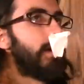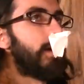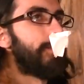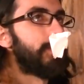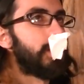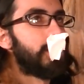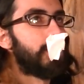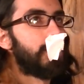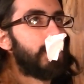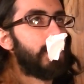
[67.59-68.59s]
yeah, I'm not
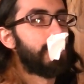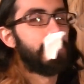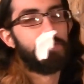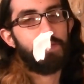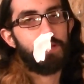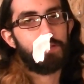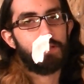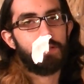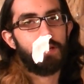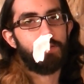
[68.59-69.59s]
sure how this video is gonna
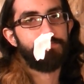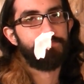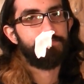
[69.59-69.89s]
go.